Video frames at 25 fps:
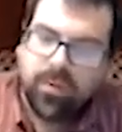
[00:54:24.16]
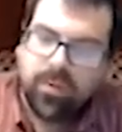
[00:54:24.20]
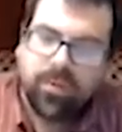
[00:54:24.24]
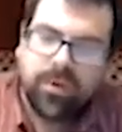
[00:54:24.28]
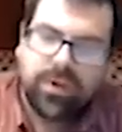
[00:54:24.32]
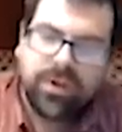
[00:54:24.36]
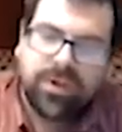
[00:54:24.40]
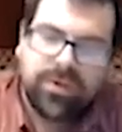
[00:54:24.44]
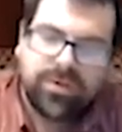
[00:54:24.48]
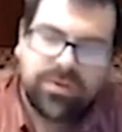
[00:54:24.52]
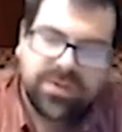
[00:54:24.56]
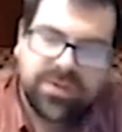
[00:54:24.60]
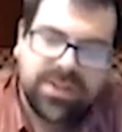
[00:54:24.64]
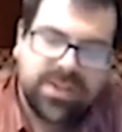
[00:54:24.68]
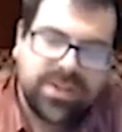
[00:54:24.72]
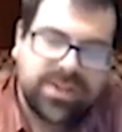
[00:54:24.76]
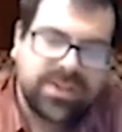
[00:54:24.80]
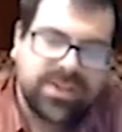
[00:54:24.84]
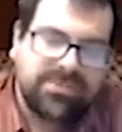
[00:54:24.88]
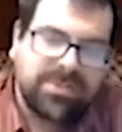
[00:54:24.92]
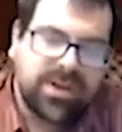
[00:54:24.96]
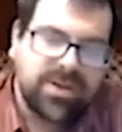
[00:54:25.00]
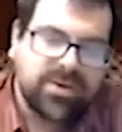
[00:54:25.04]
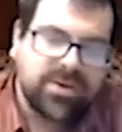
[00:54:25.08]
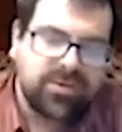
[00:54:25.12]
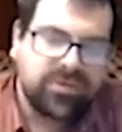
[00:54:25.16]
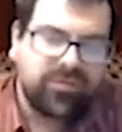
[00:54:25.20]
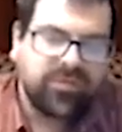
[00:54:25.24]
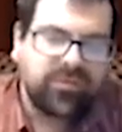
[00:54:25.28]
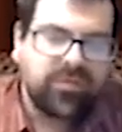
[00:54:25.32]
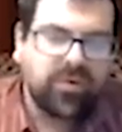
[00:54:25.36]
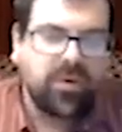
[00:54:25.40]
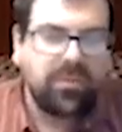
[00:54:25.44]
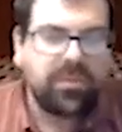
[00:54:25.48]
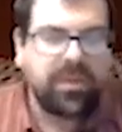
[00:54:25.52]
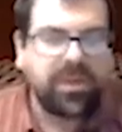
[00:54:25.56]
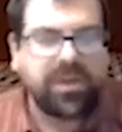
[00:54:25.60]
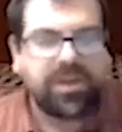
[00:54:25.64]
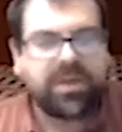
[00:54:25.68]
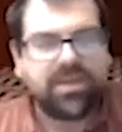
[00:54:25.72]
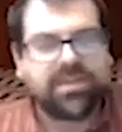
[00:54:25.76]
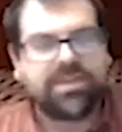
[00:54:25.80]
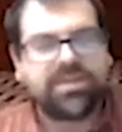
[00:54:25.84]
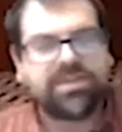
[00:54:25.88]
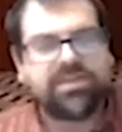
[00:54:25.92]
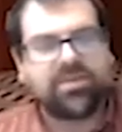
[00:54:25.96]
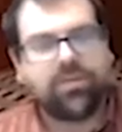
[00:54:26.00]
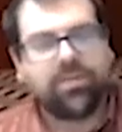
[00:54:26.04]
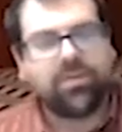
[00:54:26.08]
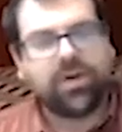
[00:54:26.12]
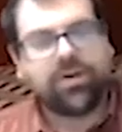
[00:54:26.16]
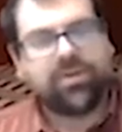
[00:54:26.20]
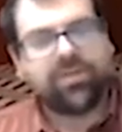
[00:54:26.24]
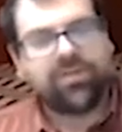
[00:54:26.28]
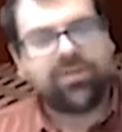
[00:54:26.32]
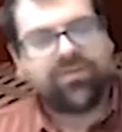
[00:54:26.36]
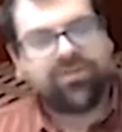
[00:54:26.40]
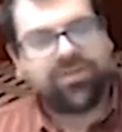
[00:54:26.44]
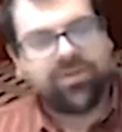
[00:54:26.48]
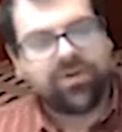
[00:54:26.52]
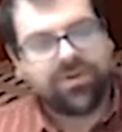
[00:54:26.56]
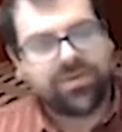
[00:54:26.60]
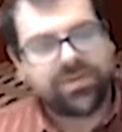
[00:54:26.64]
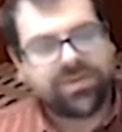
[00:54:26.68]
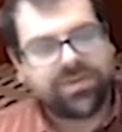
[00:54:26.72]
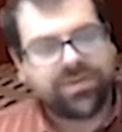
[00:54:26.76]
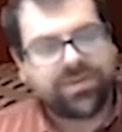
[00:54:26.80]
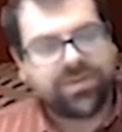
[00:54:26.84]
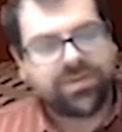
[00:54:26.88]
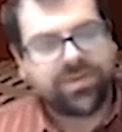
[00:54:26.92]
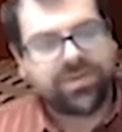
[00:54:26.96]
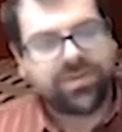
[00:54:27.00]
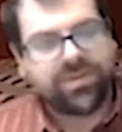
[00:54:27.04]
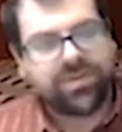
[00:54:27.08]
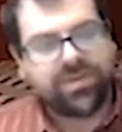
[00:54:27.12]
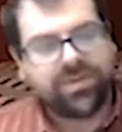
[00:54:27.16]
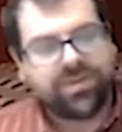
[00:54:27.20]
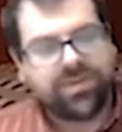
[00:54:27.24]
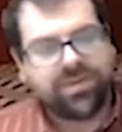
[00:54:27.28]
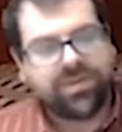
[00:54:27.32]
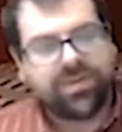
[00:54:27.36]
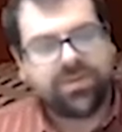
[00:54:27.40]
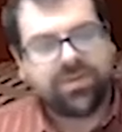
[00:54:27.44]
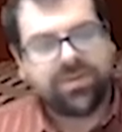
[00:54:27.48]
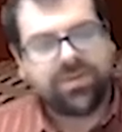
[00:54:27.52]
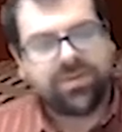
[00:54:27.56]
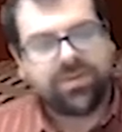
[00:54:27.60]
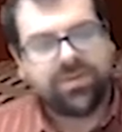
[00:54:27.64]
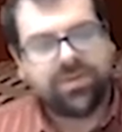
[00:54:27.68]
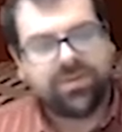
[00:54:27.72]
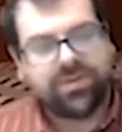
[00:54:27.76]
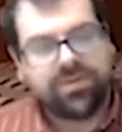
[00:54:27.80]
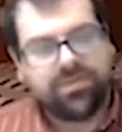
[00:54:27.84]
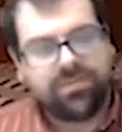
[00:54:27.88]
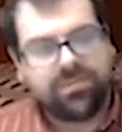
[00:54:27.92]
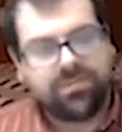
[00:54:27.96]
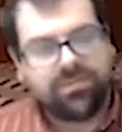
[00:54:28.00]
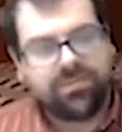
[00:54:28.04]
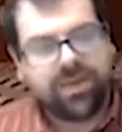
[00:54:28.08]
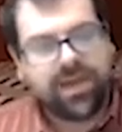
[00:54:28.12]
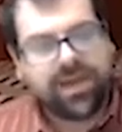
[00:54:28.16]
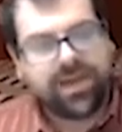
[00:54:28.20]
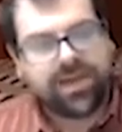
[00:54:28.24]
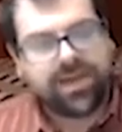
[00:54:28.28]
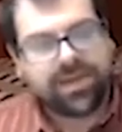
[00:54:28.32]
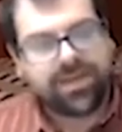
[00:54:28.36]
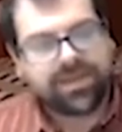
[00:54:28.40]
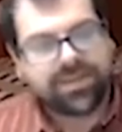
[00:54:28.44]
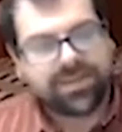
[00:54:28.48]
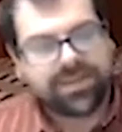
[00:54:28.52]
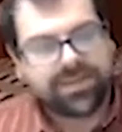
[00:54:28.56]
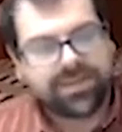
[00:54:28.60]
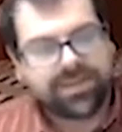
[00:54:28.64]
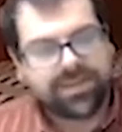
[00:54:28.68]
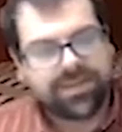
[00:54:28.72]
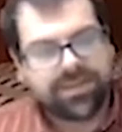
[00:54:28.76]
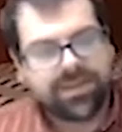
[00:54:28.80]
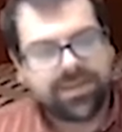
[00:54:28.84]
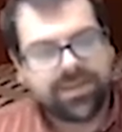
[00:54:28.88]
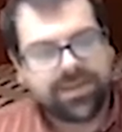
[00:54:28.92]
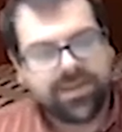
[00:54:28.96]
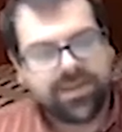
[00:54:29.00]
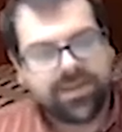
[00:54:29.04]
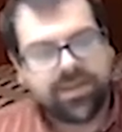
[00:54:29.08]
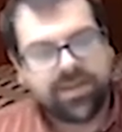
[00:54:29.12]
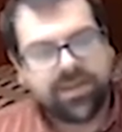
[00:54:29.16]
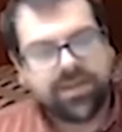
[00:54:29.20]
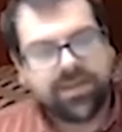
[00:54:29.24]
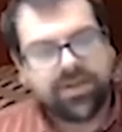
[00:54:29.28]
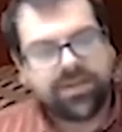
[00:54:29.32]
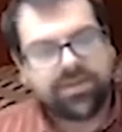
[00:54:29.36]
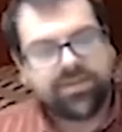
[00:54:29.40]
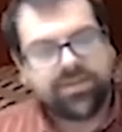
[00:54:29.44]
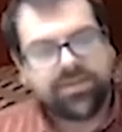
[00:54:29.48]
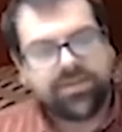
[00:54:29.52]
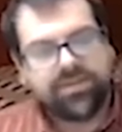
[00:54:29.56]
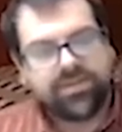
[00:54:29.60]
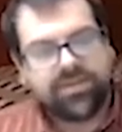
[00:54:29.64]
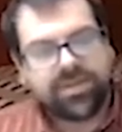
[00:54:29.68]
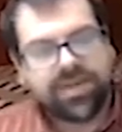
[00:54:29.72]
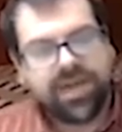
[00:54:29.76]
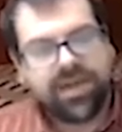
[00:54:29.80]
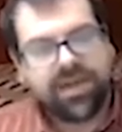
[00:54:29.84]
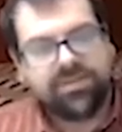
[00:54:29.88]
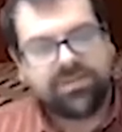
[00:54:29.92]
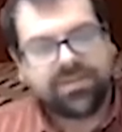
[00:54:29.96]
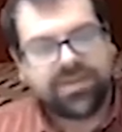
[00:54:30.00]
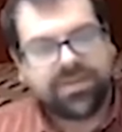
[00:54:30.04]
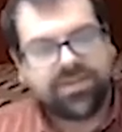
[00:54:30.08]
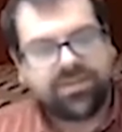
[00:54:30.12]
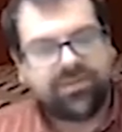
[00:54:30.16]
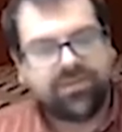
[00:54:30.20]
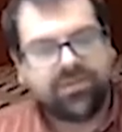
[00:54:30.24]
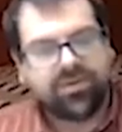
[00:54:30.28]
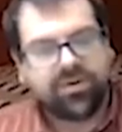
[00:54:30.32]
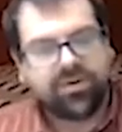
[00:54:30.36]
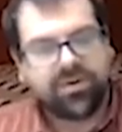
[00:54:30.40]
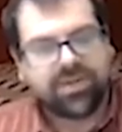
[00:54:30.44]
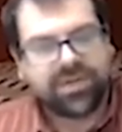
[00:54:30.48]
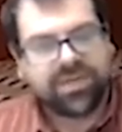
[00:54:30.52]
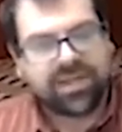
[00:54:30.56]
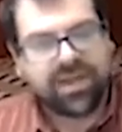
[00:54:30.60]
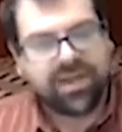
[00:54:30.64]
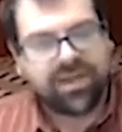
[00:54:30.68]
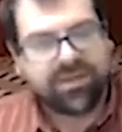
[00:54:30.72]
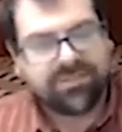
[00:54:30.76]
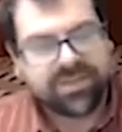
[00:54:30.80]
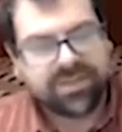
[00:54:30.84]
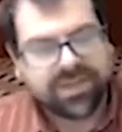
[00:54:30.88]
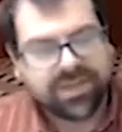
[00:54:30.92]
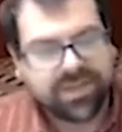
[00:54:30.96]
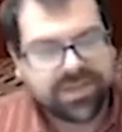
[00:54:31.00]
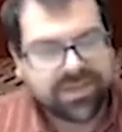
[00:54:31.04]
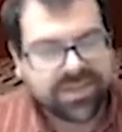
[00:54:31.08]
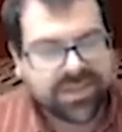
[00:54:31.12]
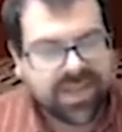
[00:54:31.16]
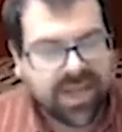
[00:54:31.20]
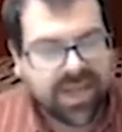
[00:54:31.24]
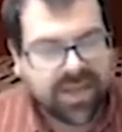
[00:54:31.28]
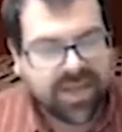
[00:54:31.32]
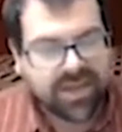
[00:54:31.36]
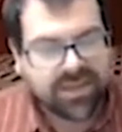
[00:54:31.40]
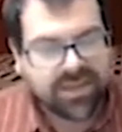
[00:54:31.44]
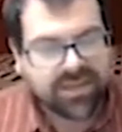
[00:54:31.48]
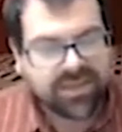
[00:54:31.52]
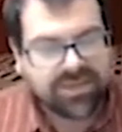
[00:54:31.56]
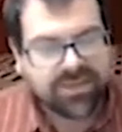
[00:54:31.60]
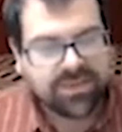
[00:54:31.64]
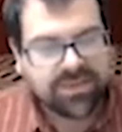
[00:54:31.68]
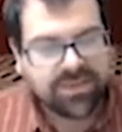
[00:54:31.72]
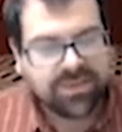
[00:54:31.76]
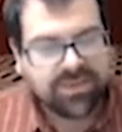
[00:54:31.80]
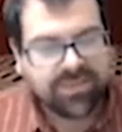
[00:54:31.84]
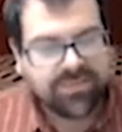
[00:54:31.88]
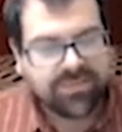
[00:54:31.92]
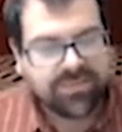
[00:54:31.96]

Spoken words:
Or use the special formula. Square the first minus 2 times the first times the second